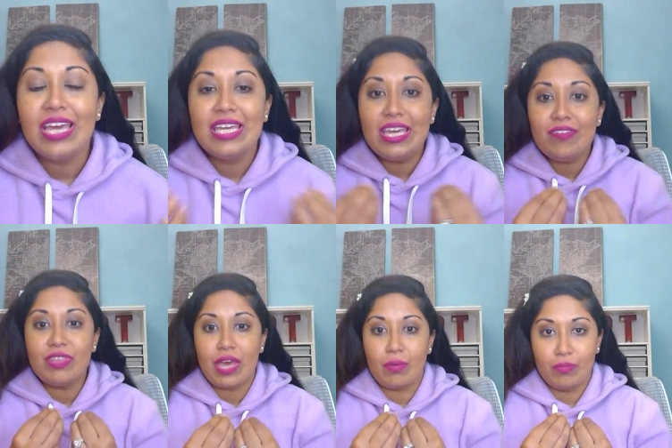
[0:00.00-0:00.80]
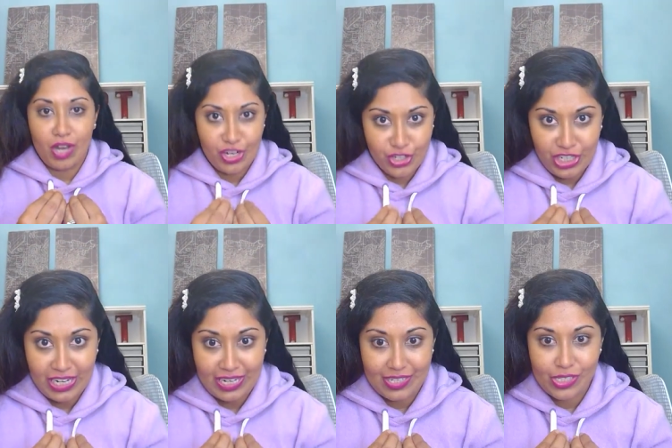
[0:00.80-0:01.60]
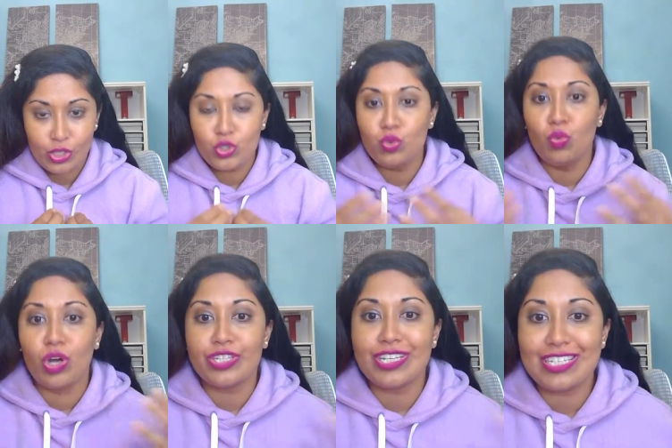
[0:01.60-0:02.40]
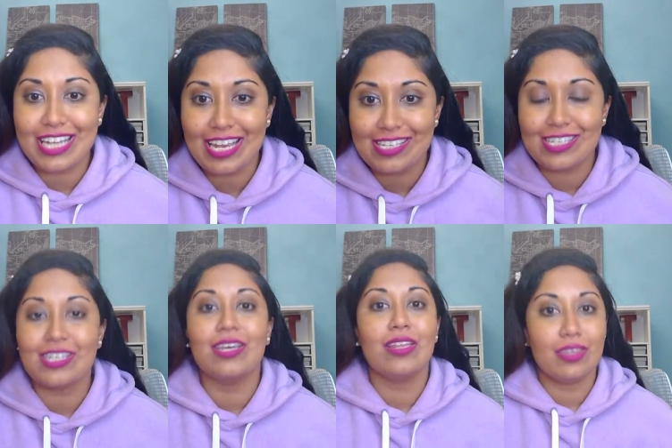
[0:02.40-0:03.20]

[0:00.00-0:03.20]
Give them a chance to want to taste